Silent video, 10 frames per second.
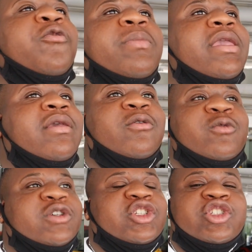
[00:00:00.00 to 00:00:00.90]
meet
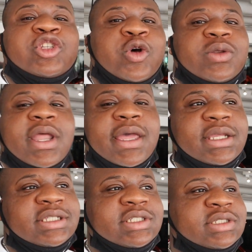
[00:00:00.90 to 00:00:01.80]
was so
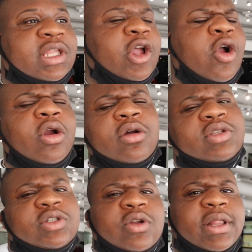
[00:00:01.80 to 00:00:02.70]
nice. The car
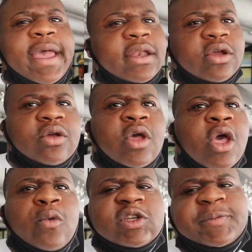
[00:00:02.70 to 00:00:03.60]
culture in Orlando was